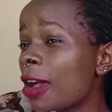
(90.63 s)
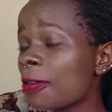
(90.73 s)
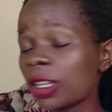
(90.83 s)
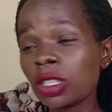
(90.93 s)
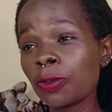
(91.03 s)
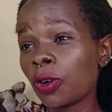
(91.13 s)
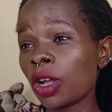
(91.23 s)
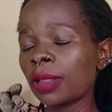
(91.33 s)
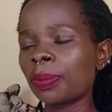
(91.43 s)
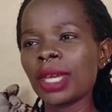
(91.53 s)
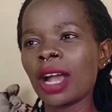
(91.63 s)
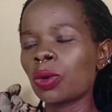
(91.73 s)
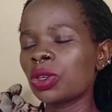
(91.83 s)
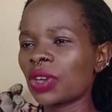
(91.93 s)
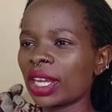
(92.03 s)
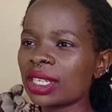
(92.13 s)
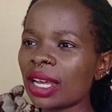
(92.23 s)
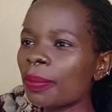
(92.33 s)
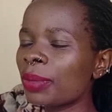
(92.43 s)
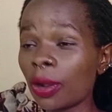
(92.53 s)
First of all, be a good writer,
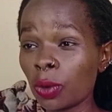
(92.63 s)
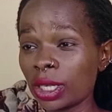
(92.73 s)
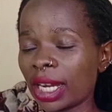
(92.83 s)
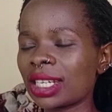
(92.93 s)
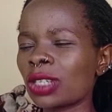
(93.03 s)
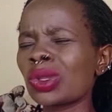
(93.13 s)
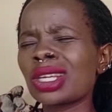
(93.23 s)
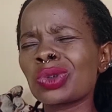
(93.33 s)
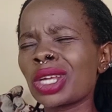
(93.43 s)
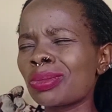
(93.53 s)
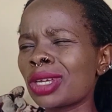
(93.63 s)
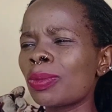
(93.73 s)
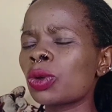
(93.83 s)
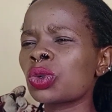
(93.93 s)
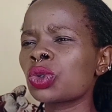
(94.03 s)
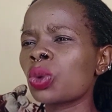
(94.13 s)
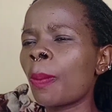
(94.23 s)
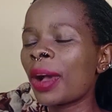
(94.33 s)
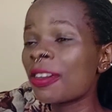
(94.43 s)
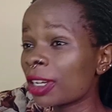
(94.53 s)
so that you can be able to do
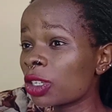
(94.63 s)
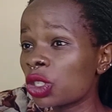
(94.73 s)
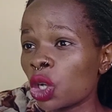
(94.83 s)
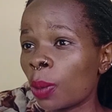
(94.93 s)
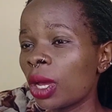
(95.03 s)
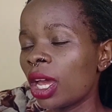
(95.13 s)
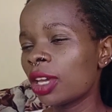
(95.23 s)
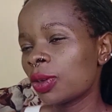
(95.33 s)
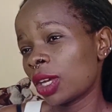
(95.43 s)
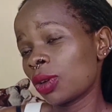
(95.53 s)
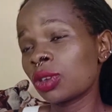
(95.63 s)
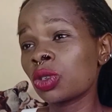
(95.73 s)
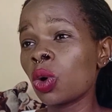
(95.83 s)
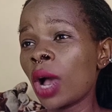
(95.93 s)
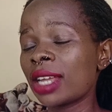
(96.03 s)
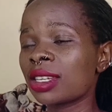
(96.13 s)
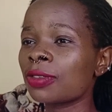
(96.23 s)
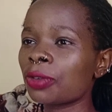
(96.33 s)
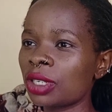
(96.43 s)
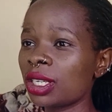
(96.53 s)
perfect job. You cannot go hunting for
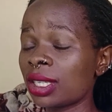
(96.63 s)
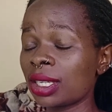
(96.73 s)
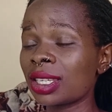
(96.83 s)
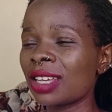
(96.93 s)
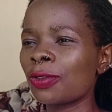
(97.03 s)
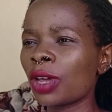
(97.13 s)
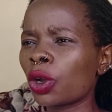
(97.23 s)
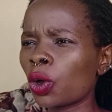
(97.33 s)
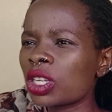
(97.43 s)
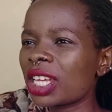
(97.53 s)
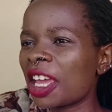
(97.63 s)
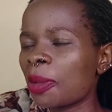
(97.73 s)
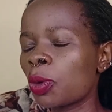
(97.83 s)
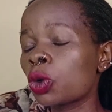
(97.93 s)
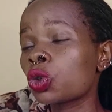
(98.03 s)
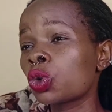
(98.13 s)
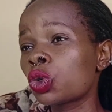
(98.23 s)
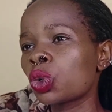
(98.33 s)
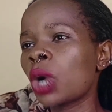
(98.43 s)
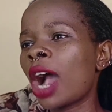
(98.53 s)
DCs if you're not able to
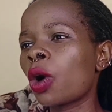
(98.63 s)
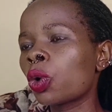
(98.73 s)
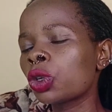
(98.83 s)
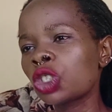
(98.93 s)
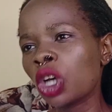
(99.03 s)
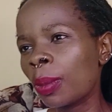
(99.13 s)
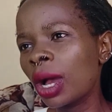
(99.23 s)
do a good job.